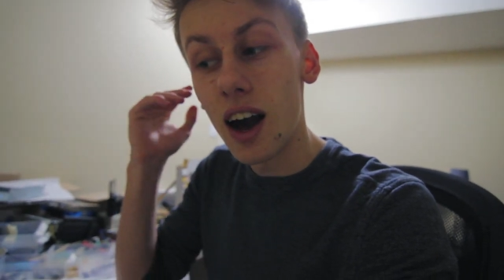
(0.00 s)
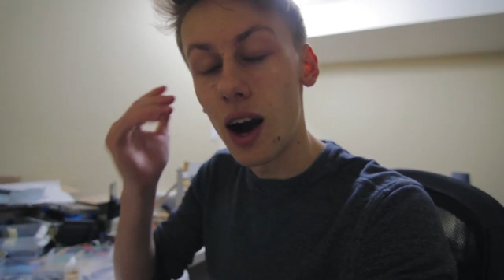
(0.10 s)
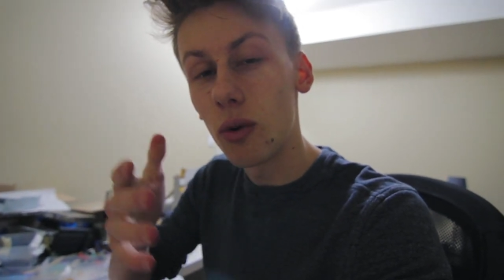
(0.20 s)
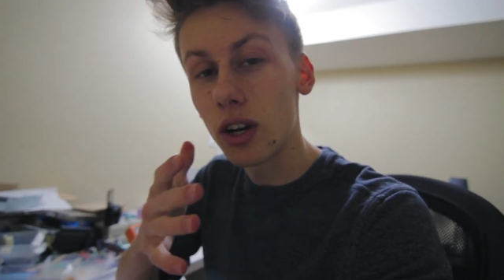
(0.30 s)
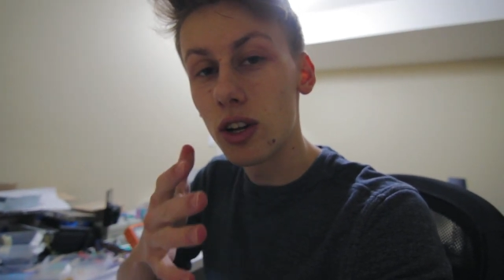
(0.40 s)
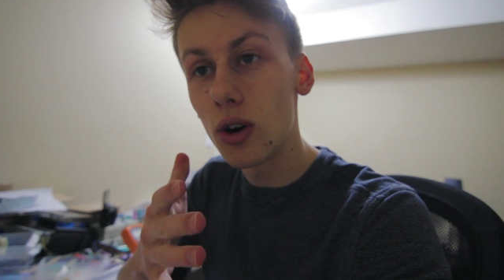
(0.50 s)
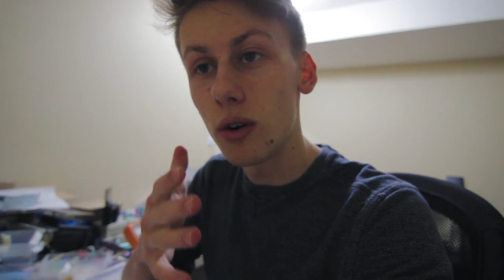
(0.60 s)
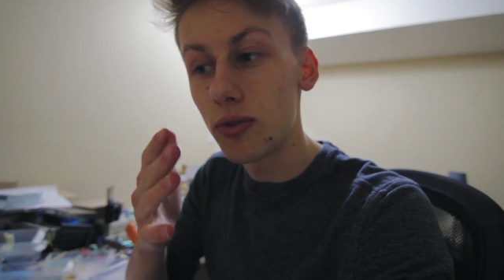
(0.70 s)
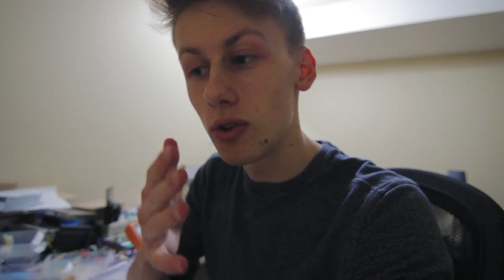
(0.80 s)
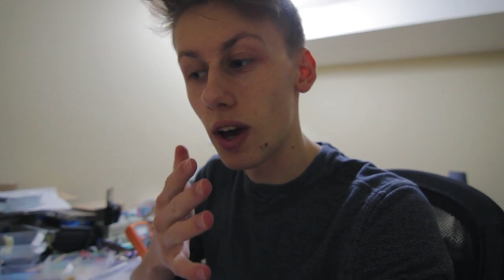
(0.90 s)
I want to know
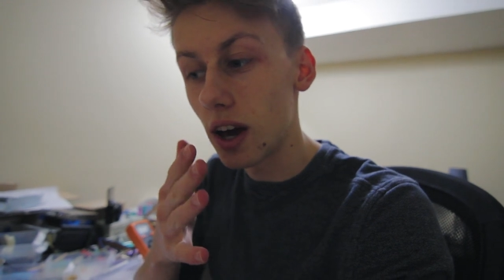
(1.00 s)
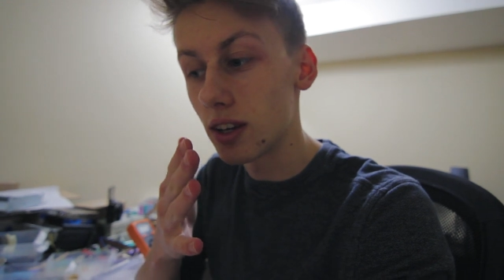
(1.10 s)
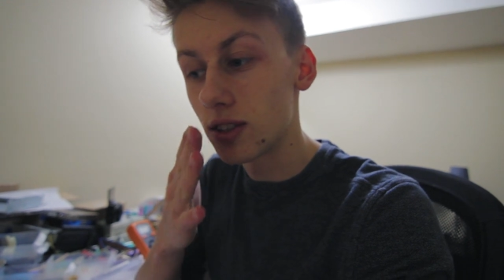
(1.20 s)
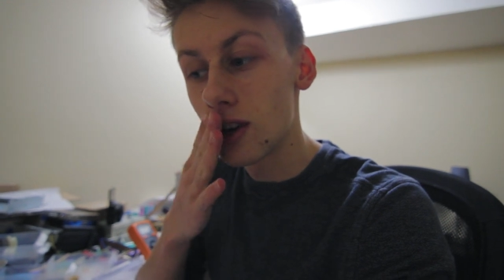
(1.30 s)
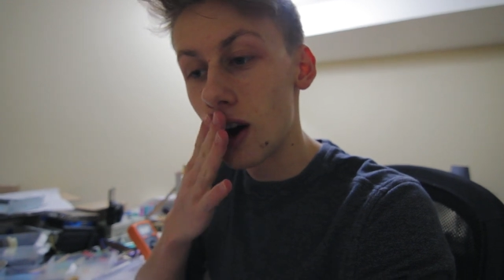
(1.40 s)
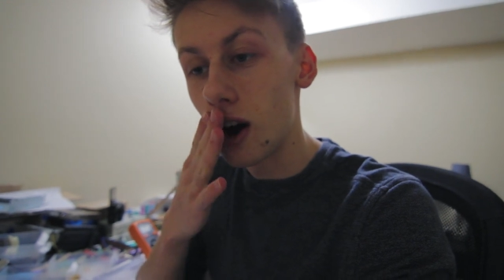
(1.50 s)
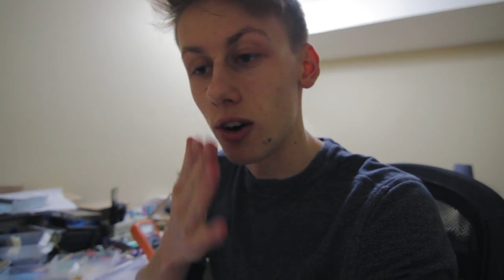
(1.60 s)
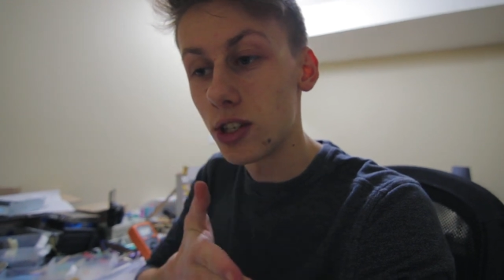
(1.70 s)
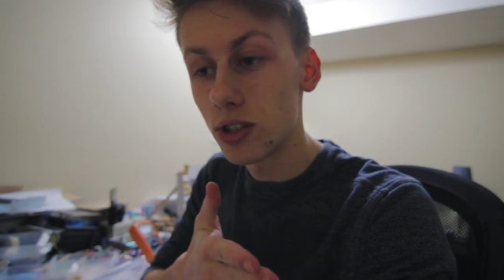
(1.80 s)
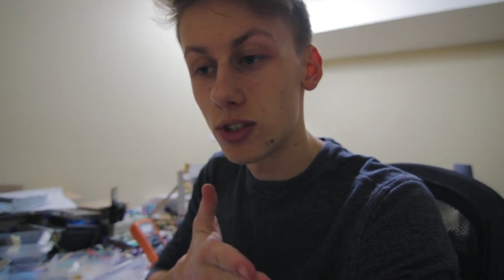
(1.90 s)
if you guys
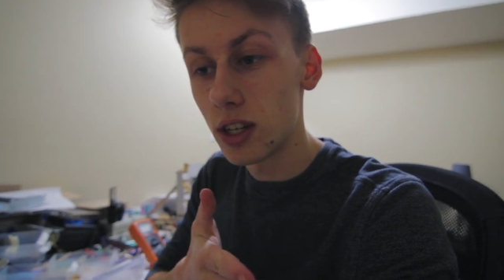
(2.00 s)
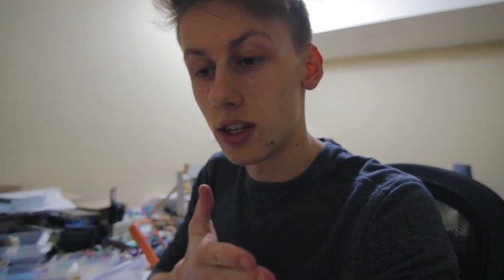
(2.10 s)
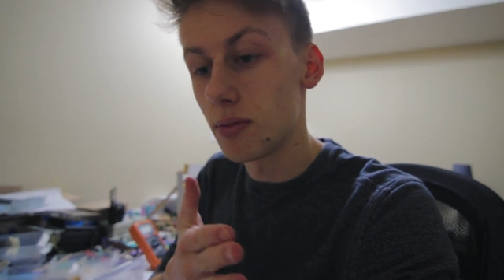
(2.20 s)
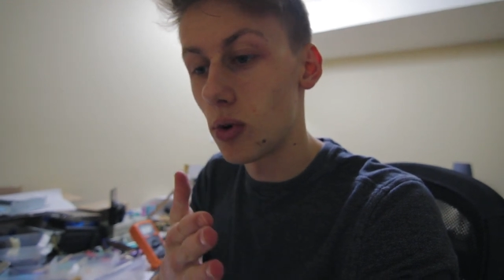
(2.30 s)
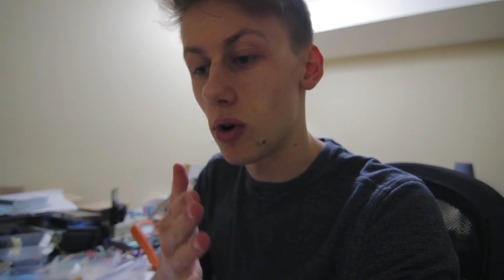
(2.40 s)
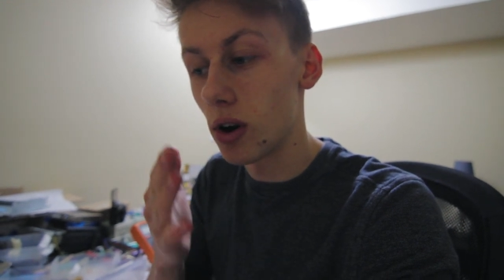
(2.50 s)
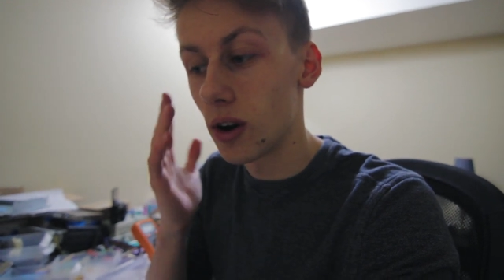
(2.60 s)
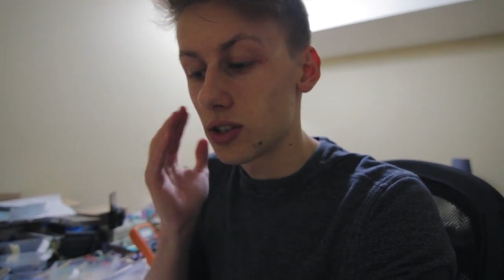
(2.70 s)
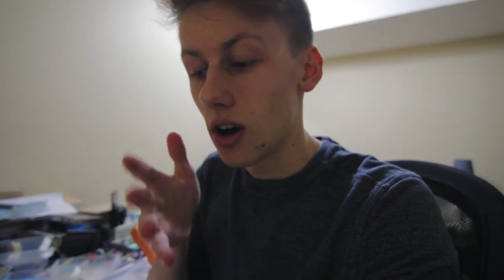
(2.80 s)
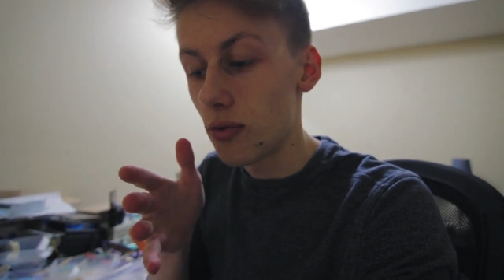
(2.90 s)
are interested in more
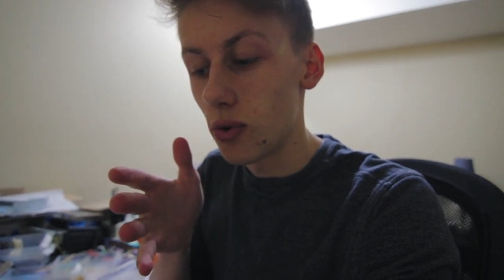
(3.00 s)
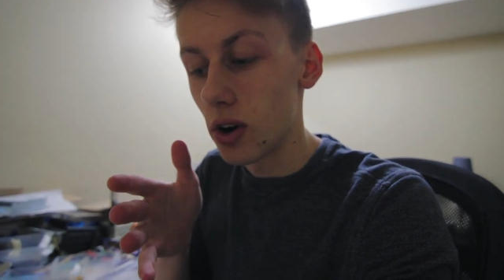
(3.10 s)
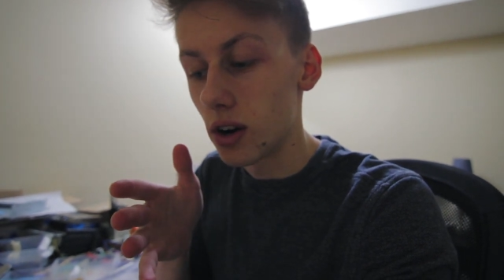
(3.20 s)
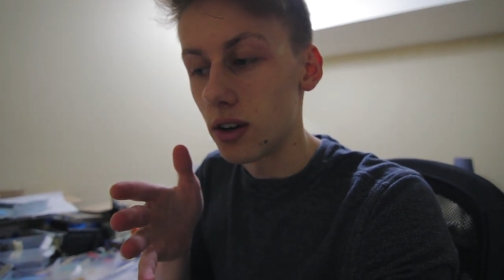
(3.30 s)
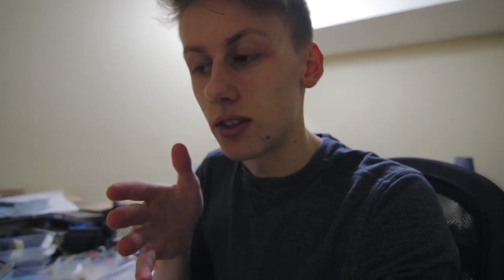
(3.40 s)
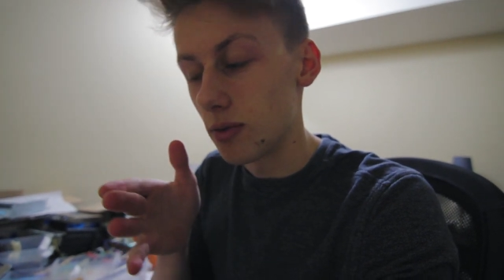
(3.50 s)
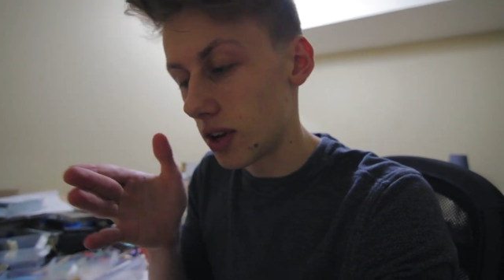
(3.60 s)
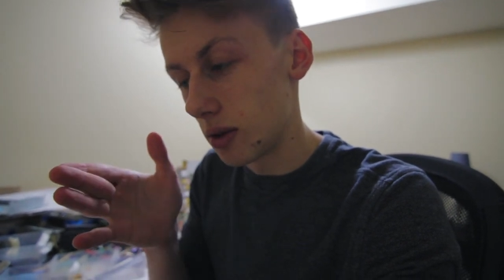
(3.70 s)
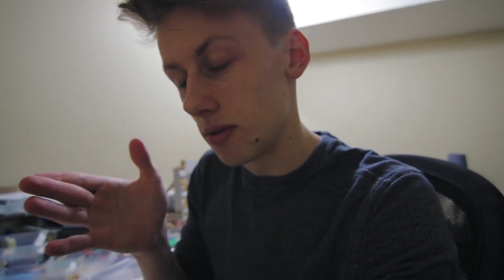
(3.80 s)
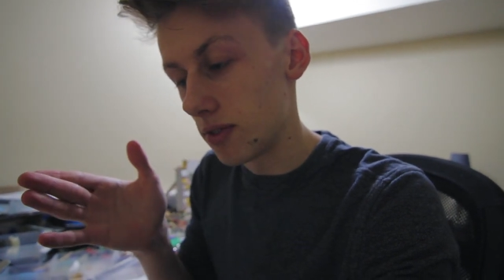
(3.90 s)
software
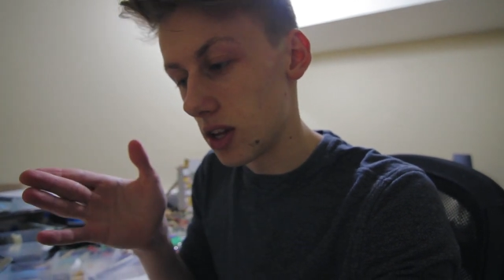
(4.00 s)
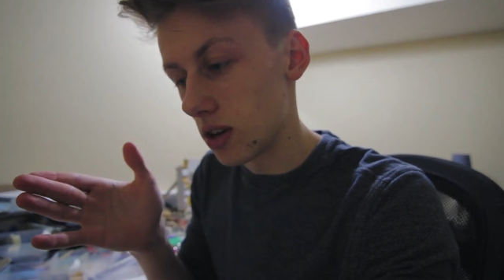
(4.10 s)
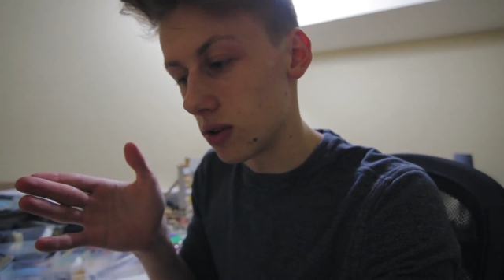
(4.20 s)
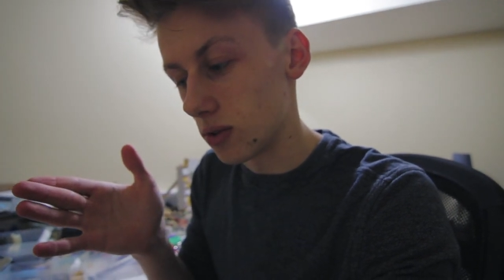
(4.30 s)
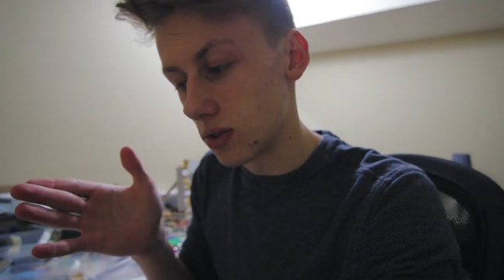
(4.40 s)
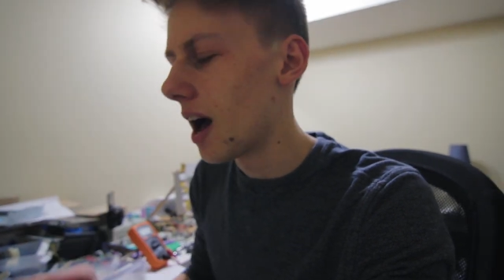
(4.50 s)
development videos.